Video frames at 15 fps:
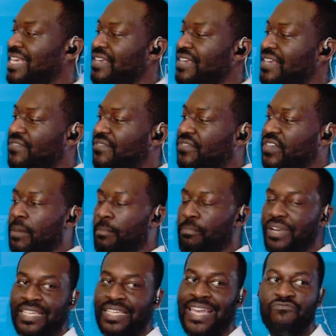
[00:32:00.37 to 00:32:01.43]
and
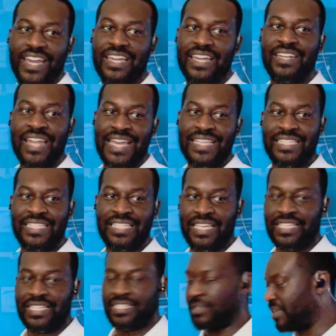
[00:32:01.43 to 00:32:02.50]
recognizing it's a blessing.
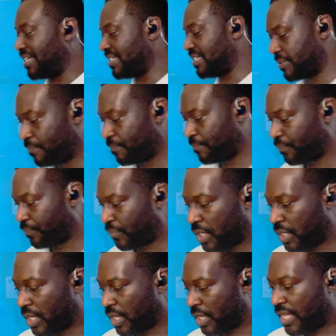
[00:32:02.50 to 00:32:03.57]
Now, the moment you
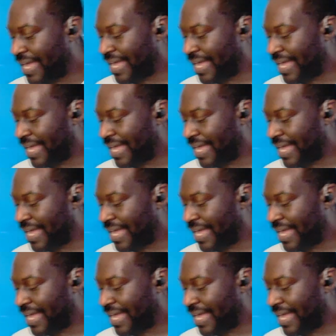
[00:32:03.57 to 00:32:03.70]
receive a